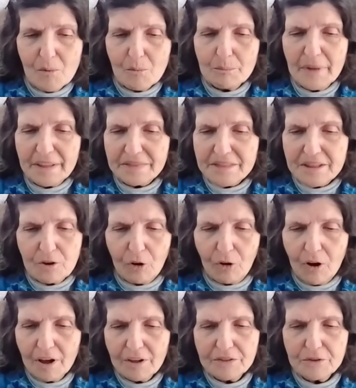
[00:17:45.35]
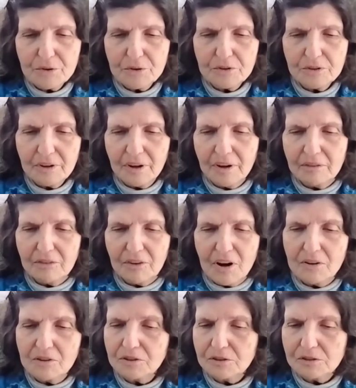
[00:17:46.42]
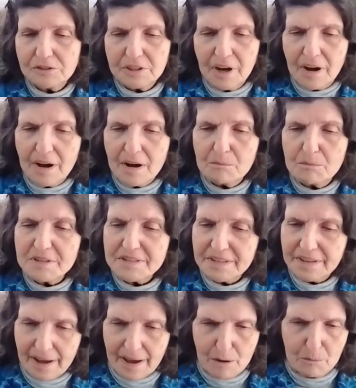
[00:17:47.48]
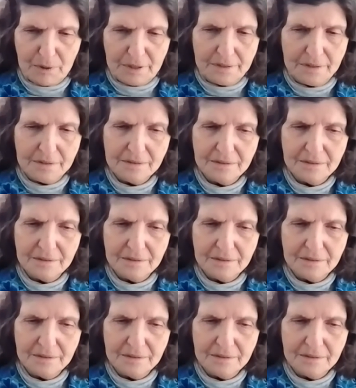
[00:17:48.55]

met the author of Uncle Tom's Cabin,